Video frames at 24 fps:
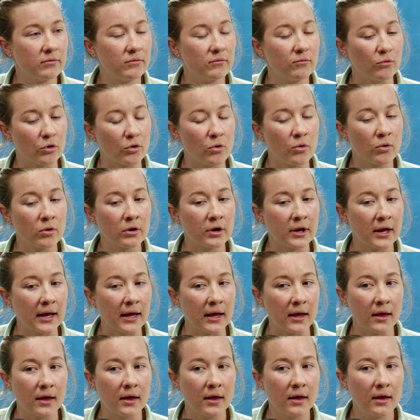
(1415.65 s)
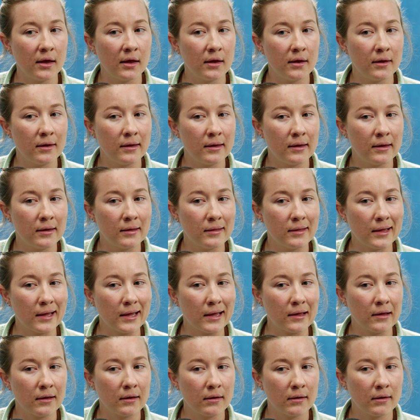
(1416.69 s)
recording,
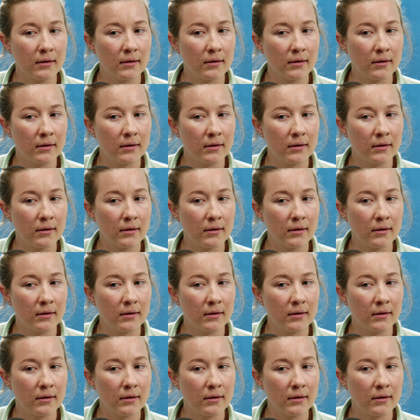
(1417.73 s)
like,